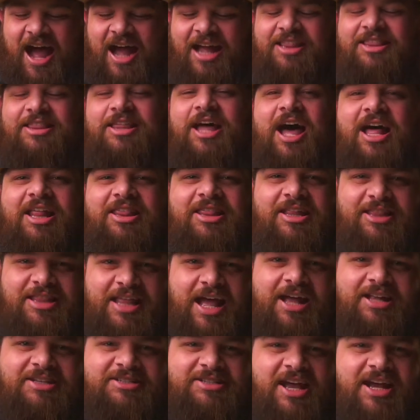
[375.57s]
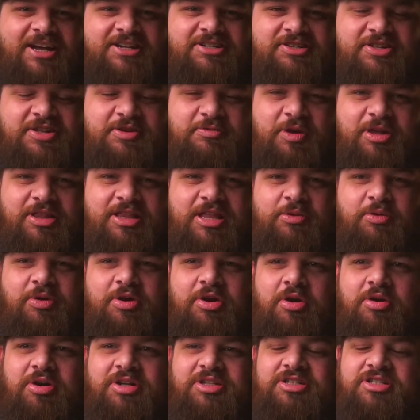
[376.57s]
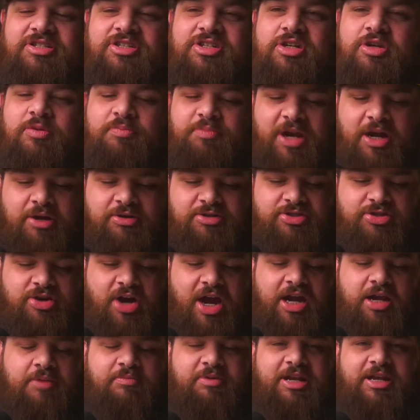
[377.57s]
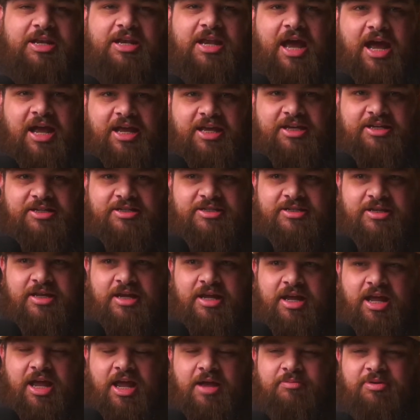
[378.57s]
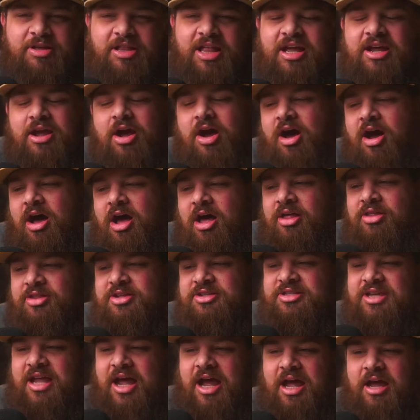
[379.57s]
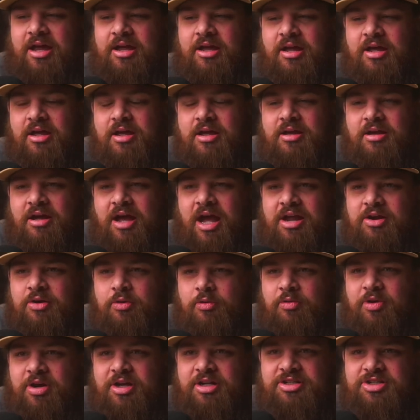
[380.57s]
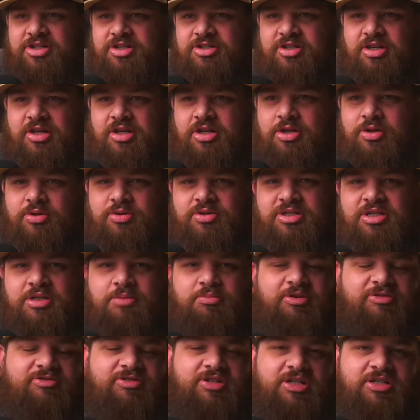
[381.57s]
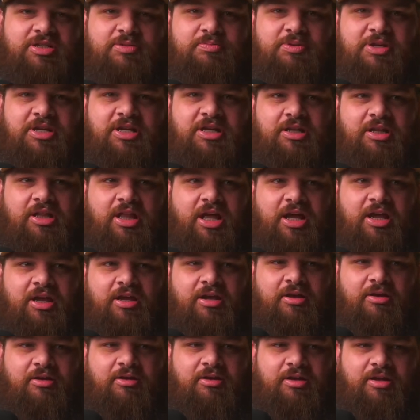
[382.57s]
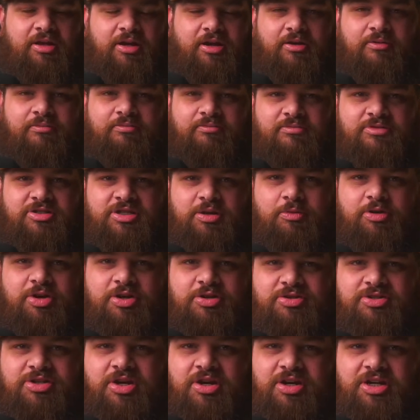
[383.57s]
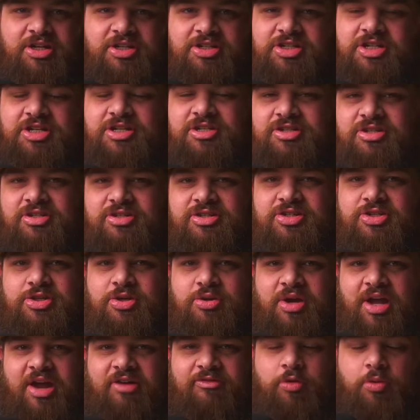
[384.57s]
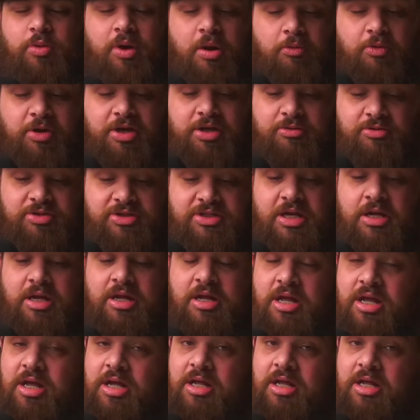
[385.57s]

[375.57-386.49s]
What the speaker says: I thought that that's actually what they were going to do, but I was trying to be nice and be like, oh, this guy, I don't want to just accuse him of just being like, you know, someone who's going to Jesus juke everyone, when he was